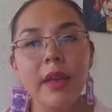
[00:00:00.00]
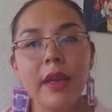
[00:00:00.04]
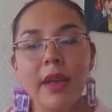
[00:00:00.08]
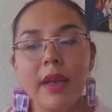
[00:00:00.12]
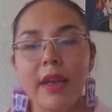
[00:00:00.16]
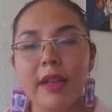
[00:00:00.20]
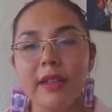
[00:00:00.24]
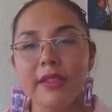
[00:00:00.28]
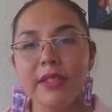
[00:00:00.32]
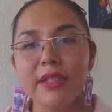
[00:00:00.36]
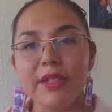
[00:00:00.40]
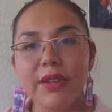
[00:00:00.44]

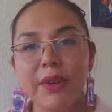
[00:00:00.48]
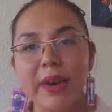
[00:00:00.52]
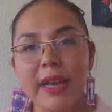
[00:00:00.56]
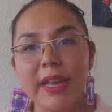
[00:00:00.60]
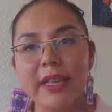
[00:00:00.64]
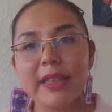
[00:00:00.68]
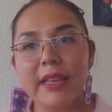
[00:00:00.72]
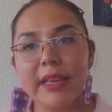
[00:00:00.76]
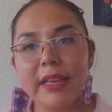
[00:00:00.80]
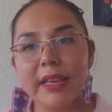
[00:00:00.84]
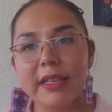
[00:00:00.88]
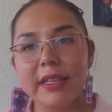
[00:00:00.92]
And so I
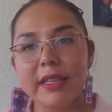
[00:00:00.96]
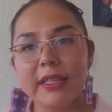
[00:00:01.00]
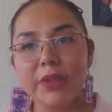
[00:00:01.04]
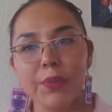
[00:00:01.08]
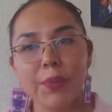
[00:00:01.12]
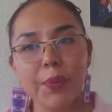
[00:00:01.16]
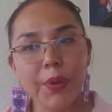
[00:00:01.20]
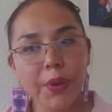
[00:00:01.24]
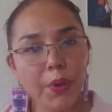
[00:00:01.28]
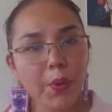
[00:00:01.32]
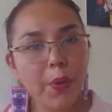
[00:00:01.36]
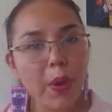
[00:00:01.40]
think it's a
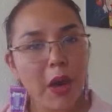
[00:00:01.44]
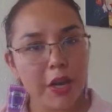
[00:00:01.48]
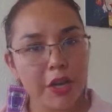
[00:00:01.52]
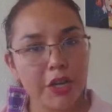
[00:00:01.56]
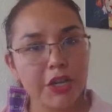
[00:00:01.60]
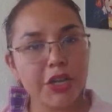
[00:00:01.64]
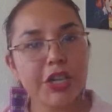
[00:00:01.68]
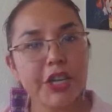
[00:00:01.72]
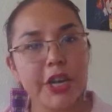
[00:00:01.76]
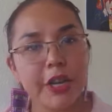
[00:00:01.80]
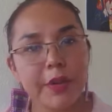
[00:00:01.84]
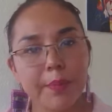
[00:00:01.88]
real
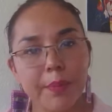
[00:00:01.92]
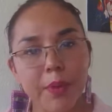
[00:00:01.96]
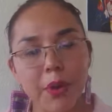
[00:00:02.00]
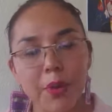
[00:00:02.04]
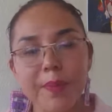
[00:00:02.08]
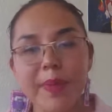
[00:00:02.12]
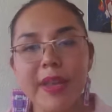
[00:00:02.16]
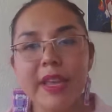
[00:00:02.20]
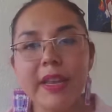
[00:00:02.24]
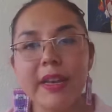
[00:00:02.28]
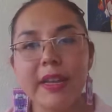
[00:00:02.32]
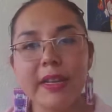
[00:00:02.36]
watershed
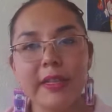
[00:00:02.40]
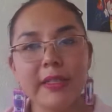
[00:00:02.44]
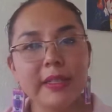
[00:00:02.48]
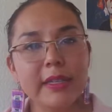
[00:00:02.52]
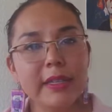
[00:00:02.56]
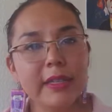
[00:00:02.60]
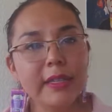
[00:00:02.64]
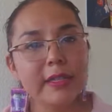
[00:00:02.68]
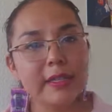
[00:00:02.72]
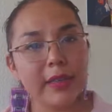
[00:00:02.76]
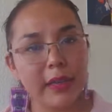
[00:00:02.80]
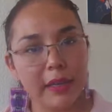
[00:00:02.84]
moment. It's an
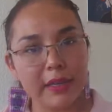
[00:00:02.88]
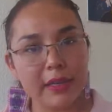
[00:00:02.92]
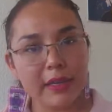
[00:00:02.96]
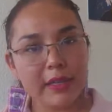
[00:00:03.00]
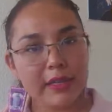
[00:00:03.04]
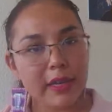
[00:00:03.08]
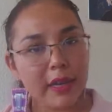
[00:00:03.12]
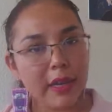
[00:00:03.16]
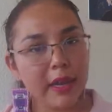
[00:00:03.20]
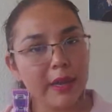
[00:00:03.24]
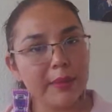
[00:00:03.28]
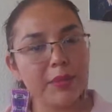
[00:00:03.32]
exciting
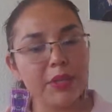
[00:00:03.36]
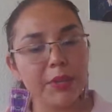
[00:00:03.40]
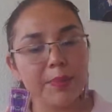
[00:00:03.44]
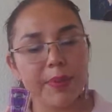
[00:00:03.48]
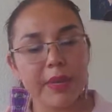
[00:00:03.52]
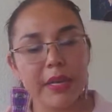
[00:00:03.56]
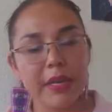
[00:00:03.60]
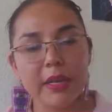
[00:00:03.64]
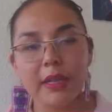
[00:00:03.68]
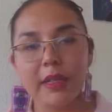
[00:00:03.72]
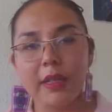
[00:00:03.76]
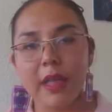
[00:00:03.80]
time to
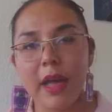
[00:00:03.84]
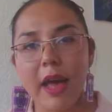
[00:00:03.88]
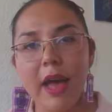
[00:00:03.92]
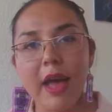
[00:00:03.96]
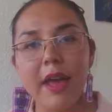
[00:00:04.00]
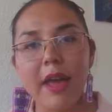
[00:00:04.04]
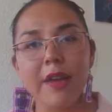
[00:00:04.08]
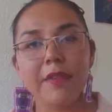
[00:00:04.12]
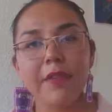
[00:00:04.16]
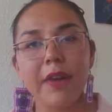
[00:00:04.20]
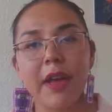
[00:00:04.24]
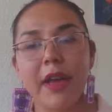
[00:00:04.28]
be
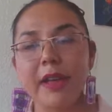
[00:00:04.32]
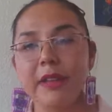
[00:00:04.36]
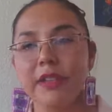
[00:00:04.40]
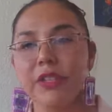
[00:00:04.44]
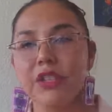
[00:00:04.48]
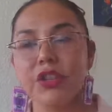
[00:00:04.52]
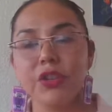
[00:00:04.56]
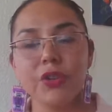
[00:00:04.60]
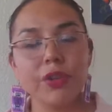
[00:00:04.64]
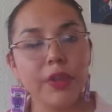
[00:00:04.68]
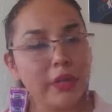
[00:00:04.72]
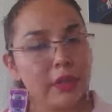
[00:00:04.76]
alive, as
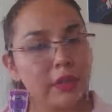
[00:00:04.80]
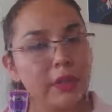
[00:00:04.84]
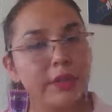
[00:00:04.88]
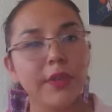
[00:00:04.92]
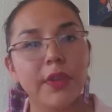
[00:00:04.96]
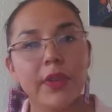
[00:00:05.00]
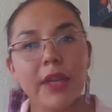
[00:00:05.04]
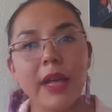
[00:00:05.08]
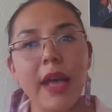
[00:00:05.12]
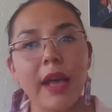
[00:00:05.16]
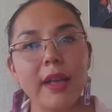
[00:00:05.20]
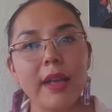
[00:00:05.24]

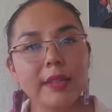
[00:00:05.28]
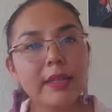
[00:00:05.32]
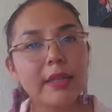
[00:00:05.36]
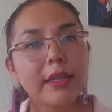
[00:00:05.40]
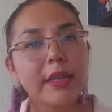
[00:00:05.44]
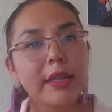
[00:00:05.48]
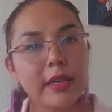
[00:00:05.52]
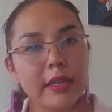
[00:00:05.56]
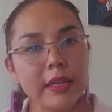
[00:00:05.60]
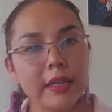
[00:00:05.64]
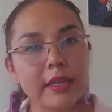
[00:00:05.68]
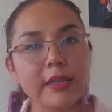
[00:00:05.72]
stressful as it
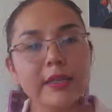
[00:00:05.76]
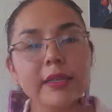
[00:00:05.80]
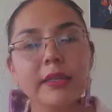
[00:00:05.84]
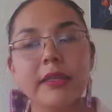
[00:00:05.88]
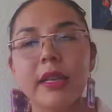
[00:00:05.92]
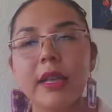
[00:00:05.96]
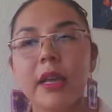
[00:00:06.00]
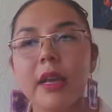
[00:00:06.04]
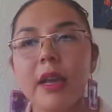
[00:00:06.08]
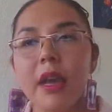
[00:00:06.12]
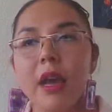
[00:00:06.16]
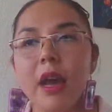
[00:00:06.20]
is,
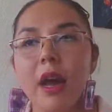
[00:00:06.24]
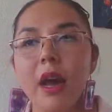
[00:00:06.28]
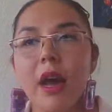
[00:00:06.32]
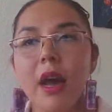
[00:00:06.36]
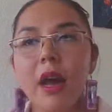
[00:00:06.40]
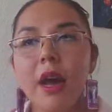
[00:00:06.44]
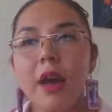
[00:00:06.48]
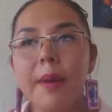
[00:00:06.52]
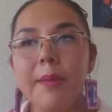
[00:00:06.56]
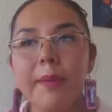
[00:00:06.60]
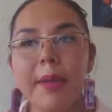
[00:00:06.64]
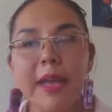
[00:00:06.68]

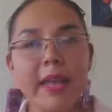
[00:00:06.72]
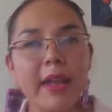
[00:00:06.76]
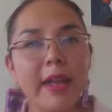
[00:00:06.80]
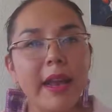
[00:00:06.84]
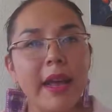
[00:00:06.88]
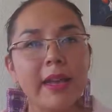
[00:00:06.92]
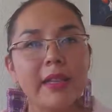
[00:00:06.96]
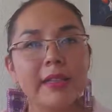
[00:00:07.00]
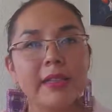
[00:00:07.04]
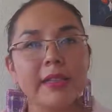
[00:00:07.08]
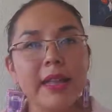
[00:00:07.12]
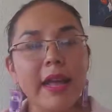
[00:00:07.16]
and
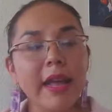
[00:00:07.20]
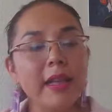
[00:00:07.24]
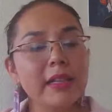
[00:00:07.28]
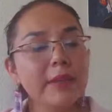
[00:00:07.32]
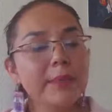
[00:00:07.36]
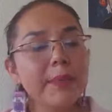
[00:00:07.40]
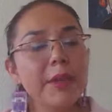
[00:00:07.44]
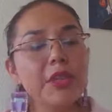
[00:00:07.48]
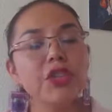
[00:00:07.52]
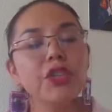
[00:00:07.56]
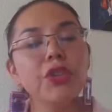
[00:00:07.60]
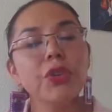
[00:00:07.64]
as
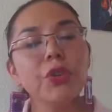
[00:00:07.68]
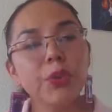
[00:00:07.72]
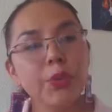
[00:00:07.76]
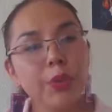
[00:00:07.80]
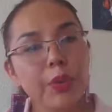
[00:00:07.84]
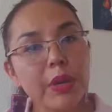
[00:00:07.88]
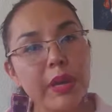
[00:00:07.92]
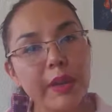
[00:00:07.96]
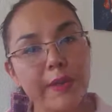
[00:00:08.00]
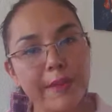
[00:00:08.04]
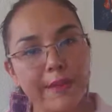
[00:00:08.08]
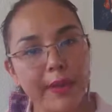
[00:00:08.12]
much
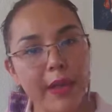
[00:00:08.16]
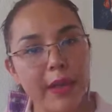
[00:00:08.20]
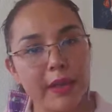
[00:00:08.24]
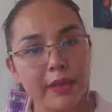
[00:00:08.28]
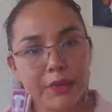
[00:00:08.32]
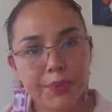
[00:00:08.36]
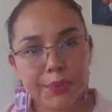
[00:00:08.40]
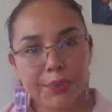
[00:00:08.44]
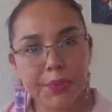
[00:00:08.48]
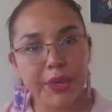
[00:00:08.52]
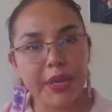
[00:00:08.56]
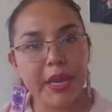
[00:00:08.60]
grief
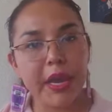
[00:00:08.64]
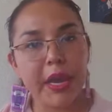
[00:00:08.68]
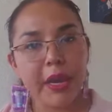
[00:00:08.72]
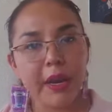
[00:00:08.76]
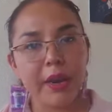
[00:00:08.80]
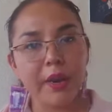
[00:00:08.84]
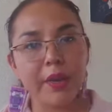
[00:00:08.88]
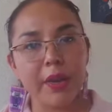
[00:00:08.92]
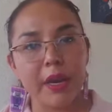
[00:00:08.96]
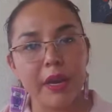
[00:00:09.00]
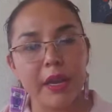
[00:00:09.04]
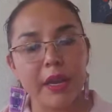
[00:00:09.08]
as we're
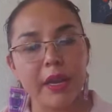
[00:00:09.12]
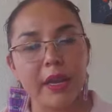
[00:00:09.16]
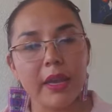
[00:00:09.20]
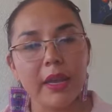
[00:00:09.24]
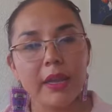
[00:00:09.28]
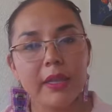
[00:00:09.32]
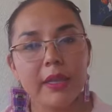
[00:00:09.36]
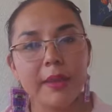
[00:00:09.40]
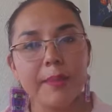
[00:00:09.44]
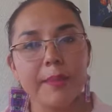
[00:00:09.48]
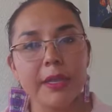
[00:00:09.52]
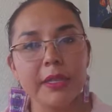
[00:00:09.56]
carrying
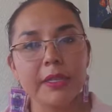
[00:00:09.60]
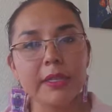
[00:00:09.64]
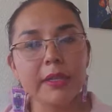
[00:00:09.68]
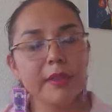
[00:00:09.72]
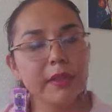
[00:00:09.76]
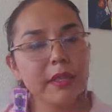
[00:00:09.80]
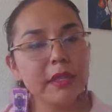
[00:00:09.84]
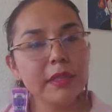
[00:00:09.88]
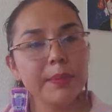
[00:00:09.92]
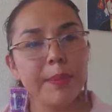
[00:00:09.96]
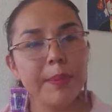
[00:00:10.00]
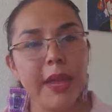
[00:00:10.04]
in the midst of
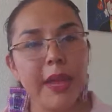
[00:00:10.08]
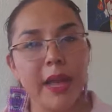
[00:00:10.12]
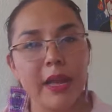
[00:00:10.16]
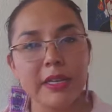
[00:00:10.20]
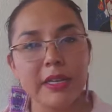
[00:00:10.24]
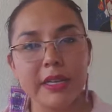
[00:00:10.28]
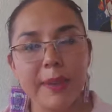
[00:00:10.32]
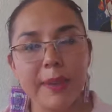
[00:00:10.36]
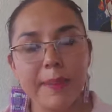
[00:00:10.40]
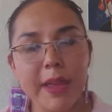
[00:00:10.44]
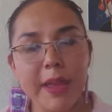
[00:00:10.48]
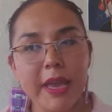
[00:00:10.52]
this
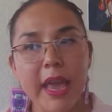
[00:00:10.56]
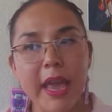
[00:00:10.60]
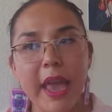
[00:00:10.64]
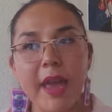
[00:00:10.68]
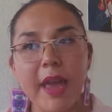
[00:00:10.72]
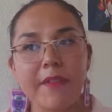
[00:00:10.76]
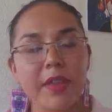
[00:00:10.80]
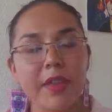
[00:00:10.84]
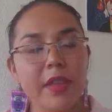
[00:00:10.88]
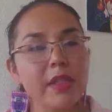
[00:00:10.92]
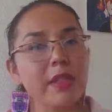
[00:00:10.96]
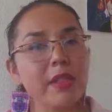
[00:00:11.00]
pandemic,
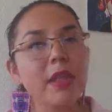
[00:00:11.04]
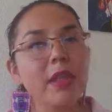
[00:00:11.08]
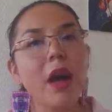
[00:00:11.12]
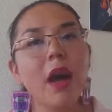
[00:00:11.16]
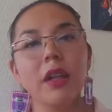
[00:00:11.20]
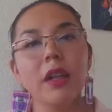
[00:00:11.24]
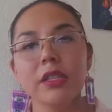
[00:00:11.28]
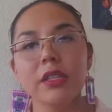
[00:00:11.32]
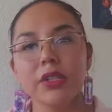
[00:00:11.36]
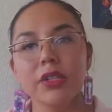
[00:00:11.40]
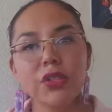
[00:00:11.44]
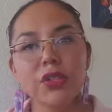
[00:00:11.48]
having
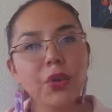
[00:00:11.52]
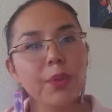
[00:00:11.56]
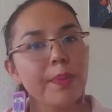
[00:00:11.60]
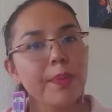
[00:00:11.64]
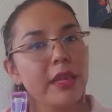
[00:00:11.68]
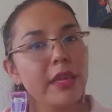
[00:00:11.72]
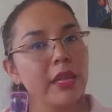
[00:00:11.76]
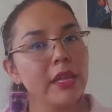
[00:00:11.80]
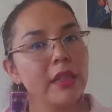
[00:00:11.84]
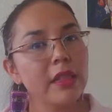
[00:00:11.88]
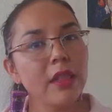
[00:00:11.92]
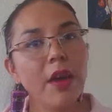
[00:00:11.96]
lost so
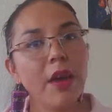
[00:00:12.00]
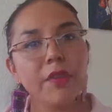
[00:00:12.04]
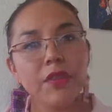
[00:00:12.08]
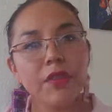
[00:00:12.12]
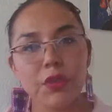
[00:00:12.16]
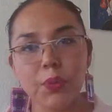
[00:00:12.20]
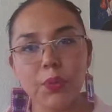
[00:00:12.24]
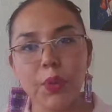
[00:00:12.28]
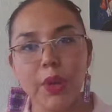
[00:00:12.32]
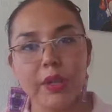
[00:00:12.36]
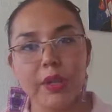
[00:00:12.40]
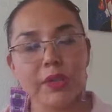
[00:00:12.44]
many loved
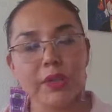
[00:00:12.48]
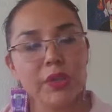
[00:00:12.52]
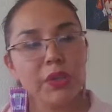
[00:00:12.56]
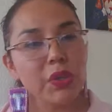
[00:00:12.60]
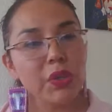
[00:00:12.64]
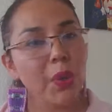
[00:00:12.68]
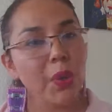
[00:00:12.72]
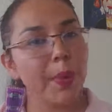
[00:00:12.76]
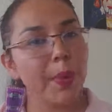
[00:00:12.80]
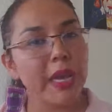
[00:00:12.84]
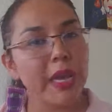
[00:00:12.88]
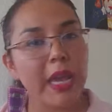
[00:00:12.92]
ones,
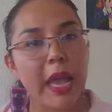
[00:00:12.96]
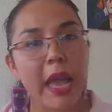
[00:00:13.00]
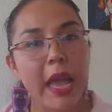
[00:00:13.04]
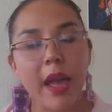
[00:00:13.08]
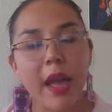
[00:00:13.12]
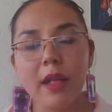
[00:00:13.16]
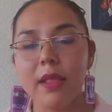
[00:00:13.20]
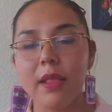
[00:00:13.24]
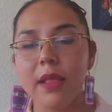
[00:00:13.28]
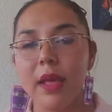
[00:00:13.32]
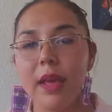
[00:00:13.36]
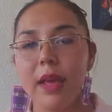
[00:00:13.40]
so many
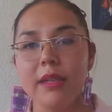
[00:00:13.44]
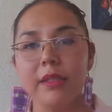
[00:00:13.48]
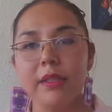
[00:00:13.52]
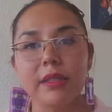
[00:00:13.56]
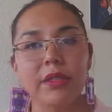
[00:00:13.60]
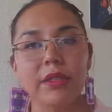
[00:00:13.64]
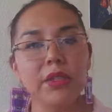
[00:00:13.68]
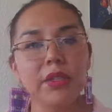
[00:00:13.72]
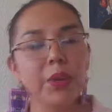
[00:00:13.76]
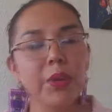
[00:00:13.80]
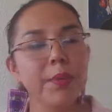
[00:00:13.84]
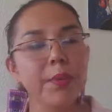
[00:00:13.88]
allies,
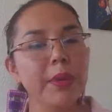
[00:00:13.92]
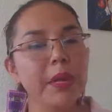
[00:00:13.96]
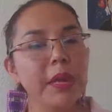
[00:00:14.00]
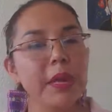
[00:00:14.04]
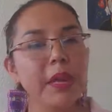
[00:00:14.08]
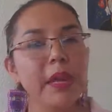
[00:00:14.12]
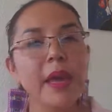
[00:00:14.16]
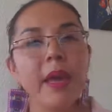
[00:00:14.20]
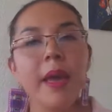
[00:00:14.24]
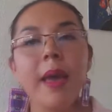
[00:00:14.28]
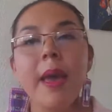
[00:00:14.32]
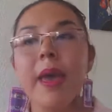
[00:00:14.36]
and so
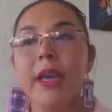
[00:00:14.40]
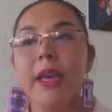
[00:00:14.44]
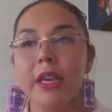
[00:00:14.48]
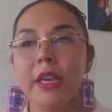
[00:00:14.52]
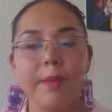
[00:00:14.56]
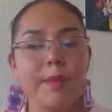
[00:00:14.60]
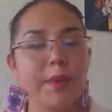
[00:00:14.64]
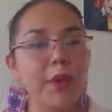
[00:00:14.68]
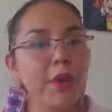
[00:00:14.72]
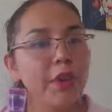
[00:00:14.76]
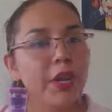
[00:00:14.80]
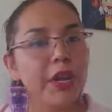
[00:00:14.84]
many
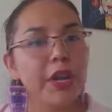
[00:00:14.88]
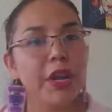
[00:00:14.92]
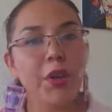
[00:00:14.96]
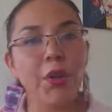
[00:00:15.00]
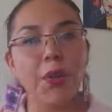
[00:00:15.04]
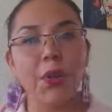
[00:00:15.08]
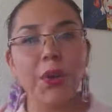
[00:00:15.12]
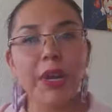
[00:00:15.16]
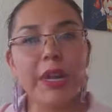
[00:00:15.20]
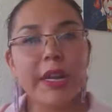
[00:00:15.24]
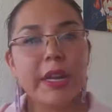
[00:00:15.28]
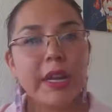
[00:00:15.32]
community
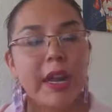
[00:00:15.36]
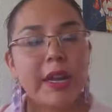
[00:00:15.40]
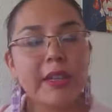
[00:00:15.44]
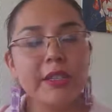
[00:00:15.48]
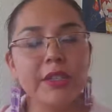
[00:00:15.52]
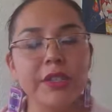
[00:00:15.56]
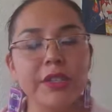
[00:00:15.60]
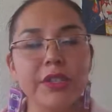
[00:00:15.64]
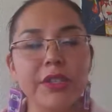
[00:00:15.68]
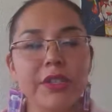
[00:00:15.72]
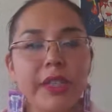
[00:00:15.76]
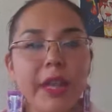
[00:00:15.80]

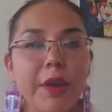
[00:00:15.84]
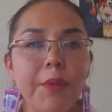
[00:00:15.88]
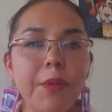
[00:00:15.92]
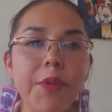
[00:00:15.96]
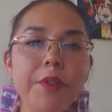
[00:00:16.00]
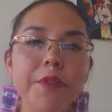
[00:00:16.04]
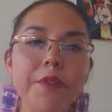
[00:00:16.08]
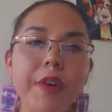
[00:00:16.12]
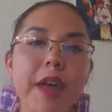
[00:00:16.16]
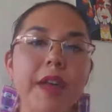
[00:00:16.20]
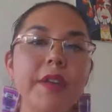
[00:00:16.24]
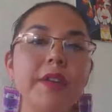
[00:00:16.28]
organizers that
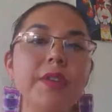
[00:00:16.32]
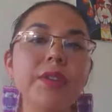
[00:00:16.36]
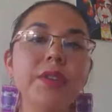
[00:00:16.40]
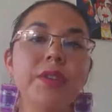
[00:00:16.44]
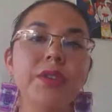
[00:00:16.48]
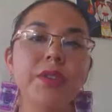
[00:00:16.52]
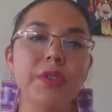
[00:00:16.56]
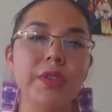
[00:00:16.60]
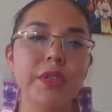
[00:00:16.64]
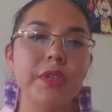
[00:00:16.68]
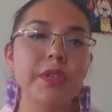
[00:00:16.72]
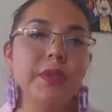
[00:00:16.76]
were vital
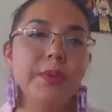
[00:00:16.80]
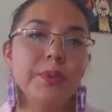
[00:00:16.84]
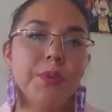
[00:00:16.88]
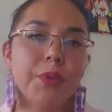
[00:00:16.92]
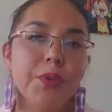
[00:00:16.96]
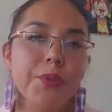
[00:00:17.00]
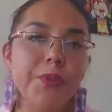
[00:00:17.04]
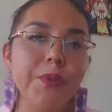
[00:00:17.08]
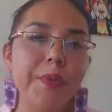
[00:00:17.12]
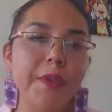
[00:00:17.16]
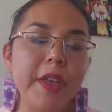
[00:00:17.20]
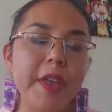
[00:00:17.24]
to this
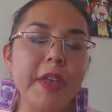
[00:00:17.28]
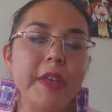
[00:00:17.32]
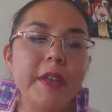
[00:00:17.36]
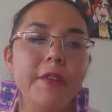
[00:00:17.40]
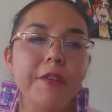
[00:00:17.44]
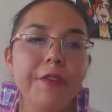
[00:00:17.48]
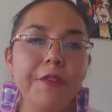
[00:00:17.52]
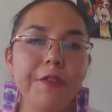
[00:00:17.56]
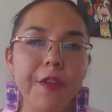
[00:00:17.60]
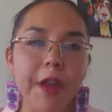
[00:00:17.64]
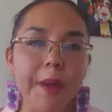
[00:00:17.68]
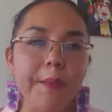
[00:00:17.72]
movement
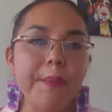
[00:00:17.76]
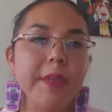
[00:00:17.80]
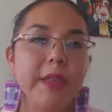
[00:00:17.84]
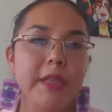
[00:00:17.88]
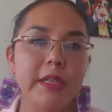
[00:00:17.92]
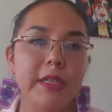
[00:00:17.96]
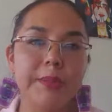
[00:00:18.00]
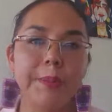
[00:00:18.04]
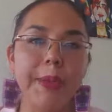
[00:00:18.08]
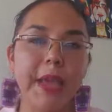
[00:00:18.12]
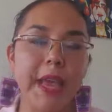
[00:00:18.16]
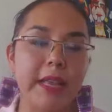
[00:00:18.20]
from
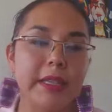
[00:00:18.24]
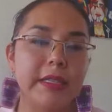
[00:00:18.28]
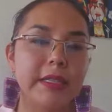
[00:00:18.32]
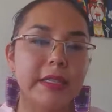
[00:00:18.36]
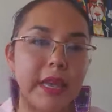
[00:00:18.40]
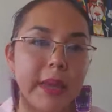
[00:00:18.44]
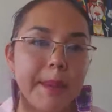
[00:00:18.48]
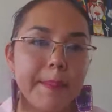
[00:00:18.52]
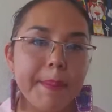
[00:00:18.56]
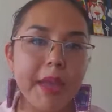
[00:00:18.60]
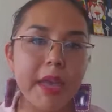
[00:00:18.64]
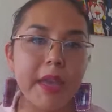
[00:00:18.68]
this
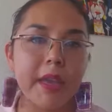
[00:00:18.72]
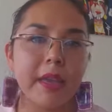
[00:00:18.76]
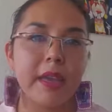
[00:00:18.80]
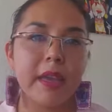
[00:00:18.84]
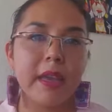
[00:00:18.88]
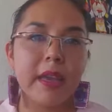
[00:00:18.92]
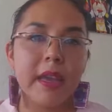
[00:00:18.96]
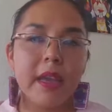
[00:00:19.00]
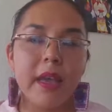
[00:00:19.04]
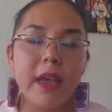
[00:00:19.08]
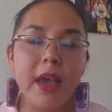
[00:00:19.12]
pandemic.